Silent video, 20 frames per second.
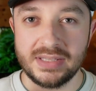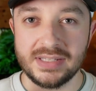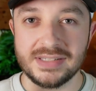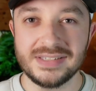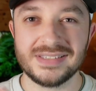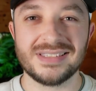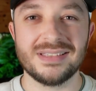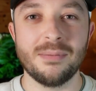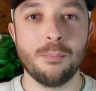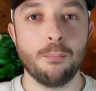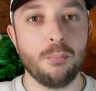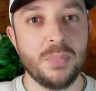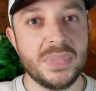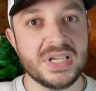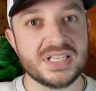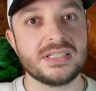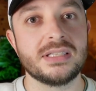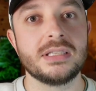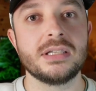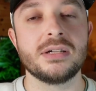this is the
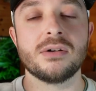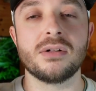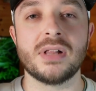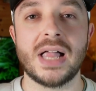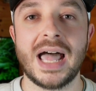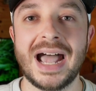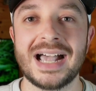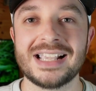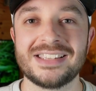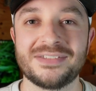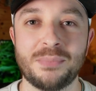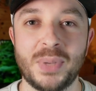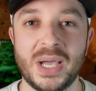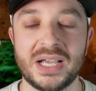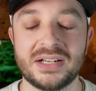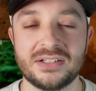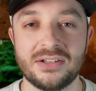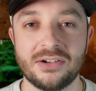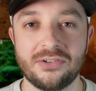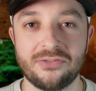mystical
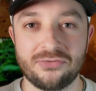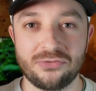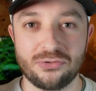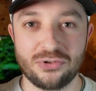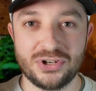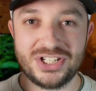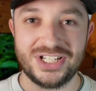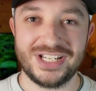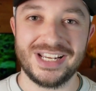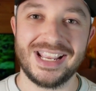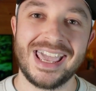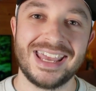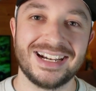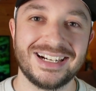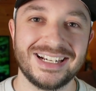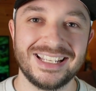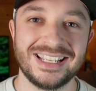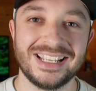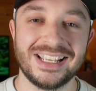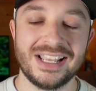aspect of
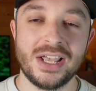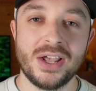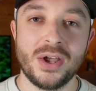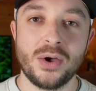Christianity.